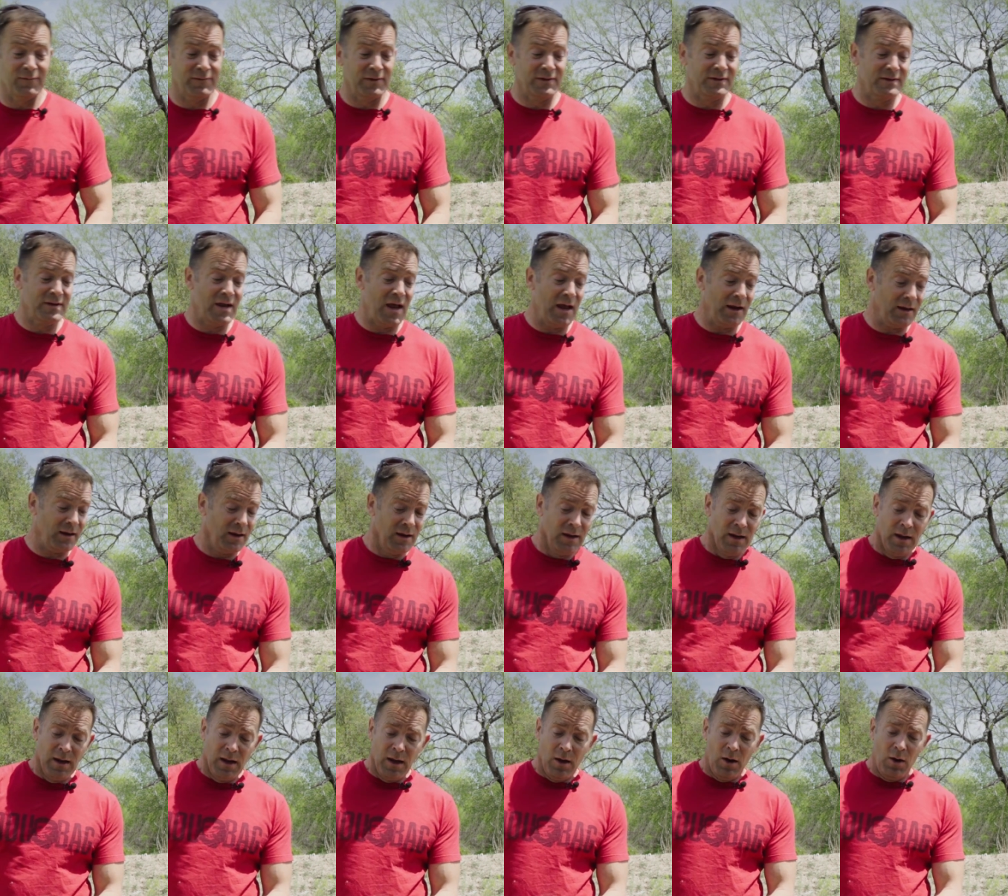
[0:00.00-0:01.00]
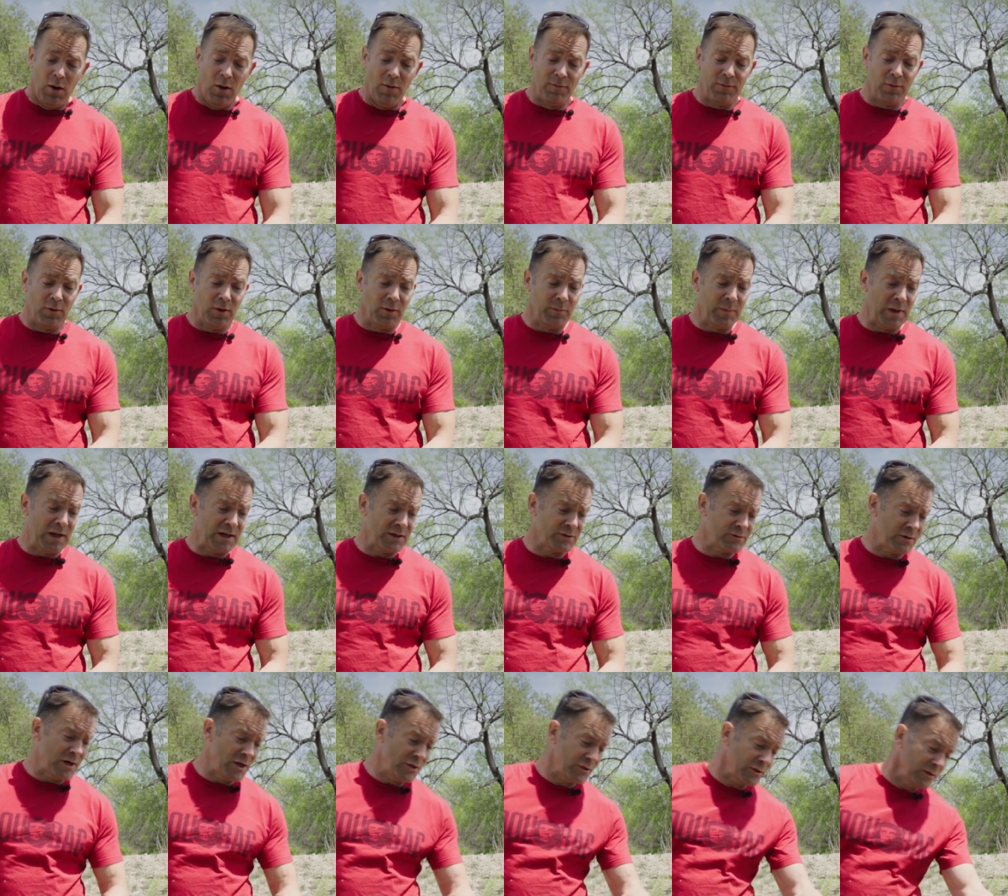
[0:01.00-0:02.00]
off the deck. Overall
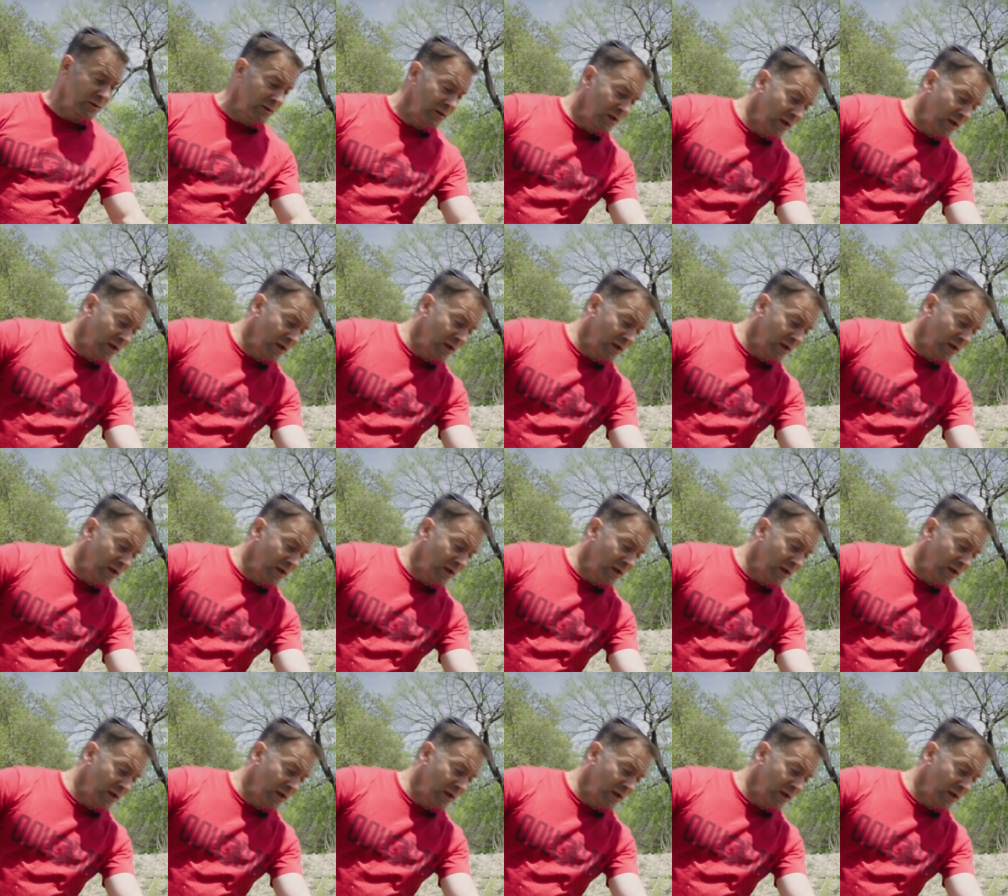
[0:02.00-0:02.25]
penetration